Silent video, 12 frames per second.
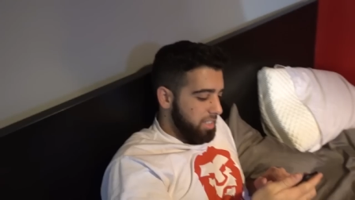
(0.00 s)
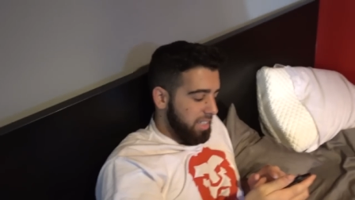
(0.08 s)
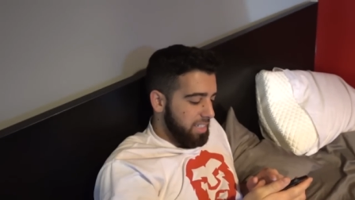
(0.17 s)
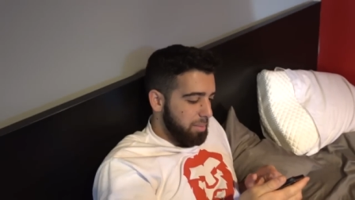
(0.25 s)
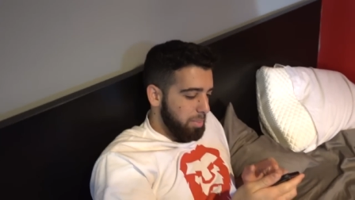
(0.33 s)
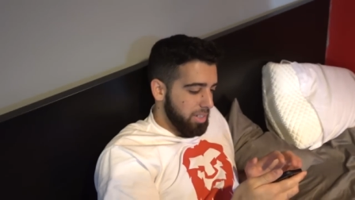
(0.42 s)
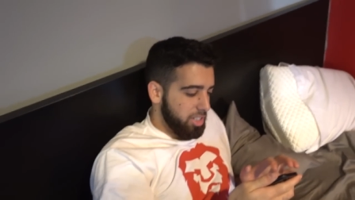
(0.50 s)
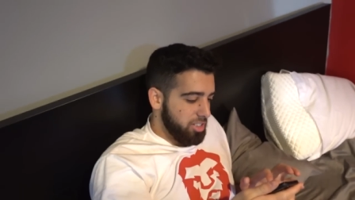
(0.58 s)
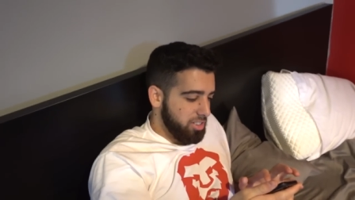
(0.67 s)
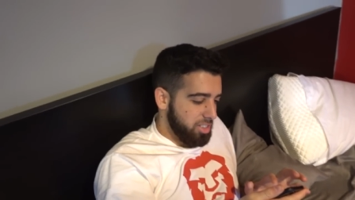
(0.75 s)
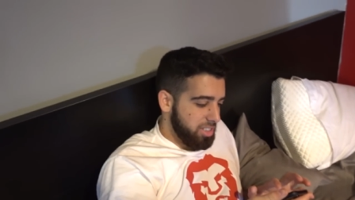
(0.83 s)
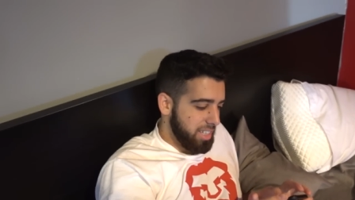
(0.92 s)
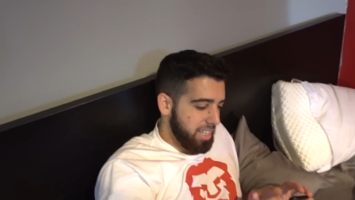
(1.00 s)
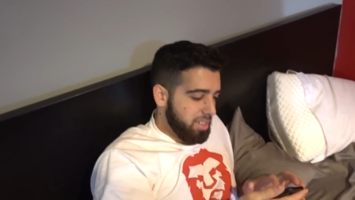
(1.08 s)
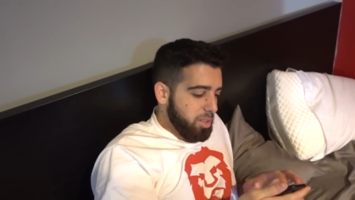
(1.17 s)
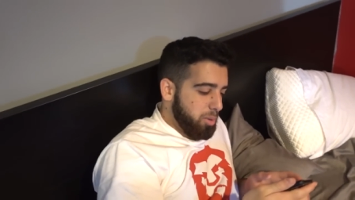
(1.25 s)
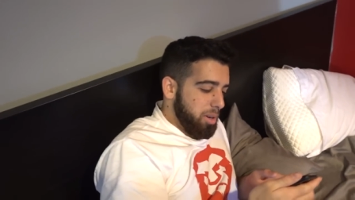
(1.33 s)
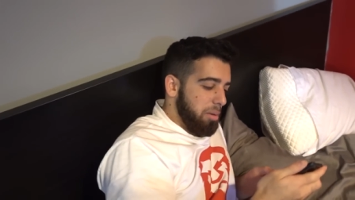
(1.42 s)
sends a picture. She's like,
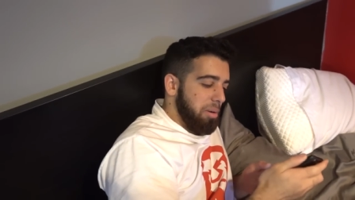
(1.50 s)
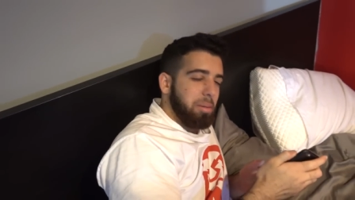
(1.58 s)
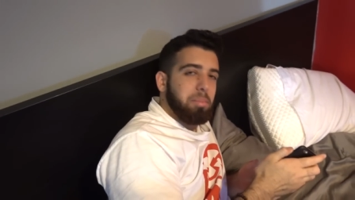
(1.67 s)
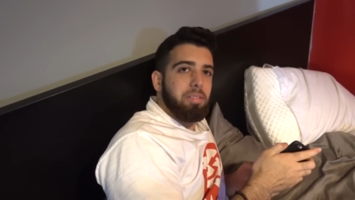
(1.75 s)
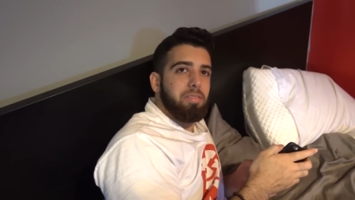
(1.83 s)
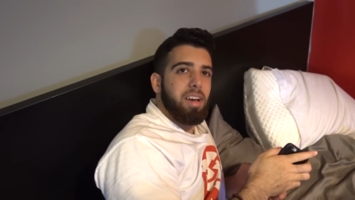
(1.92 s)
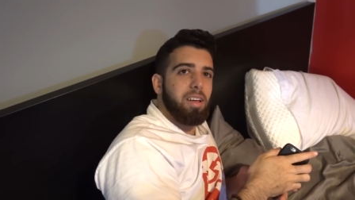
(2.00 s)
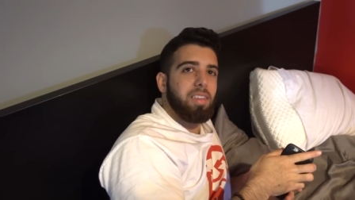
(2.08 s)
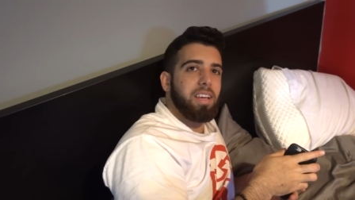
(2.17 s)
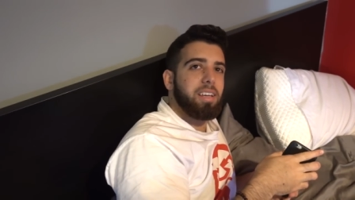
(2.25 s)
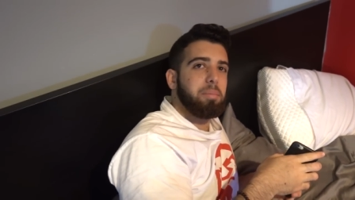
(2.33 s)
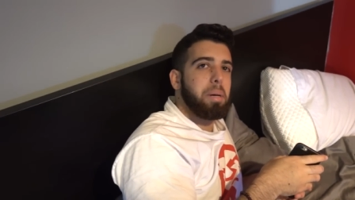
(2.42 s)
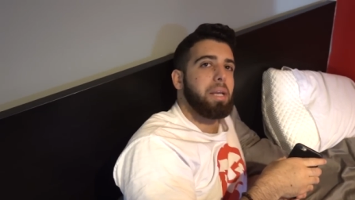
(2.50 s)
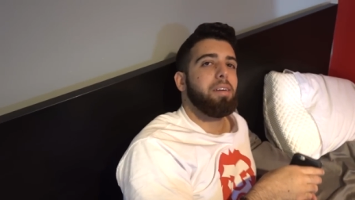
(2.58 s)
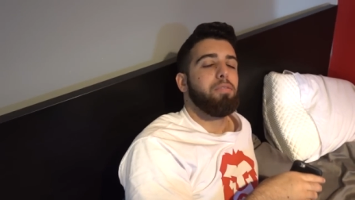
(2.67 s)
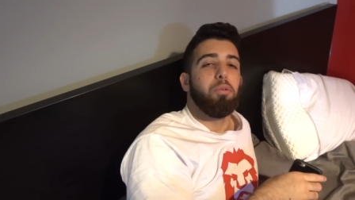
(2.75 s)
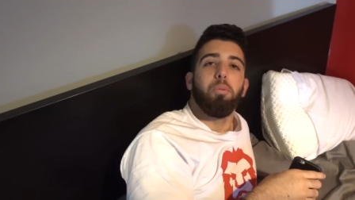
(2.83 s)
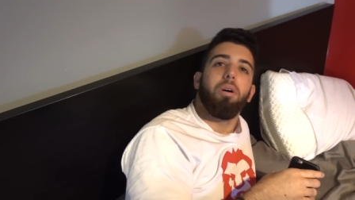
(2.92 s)
look what I randomly found. Like, my
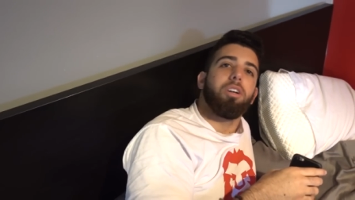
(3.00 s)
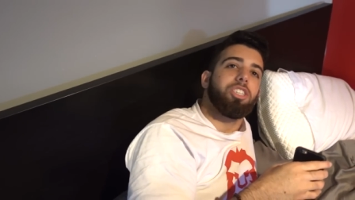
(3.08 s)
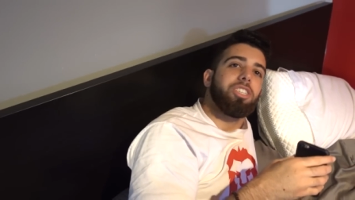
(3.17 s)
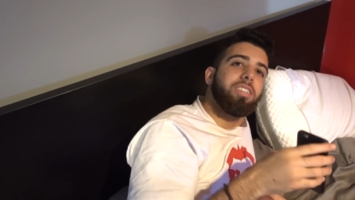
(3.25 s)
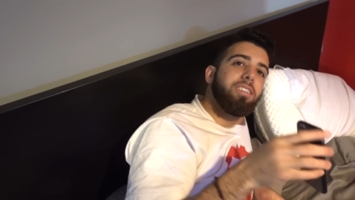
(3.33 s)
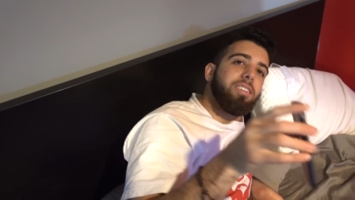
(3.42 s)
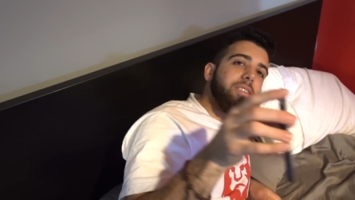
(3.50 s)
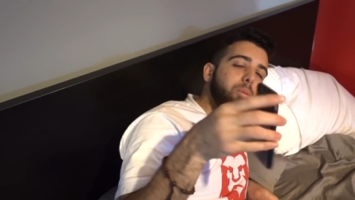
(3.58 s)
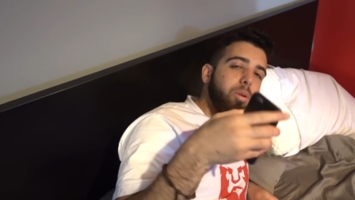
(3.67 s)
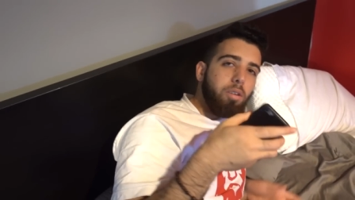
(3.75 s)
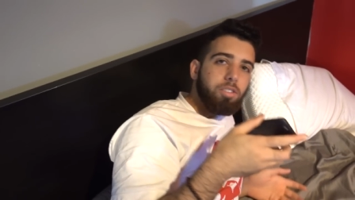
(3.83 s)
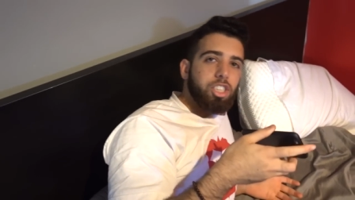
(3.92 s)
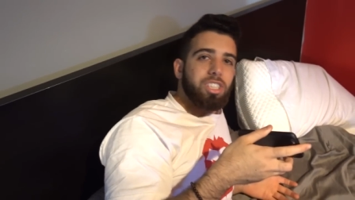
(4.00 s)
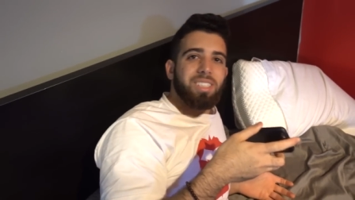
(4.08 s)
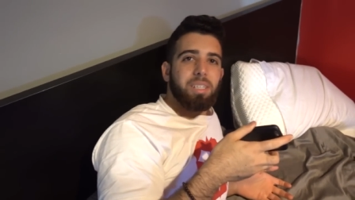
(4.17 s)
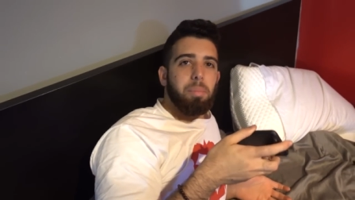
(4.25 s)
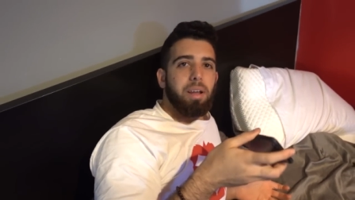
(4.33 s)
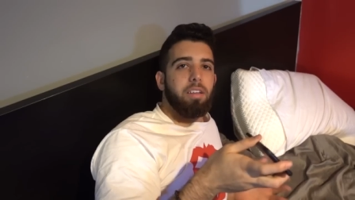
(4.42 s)
nephew watching. Well, she didn't
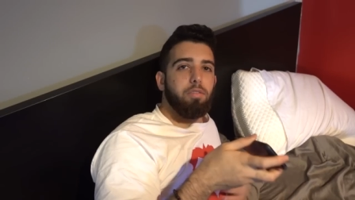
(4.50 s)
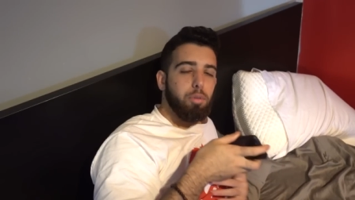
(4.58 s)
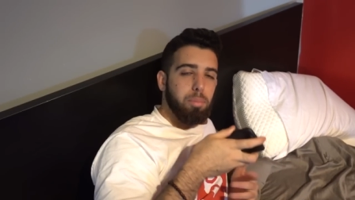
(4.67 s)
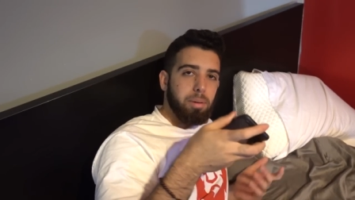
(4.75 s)
say my nephew,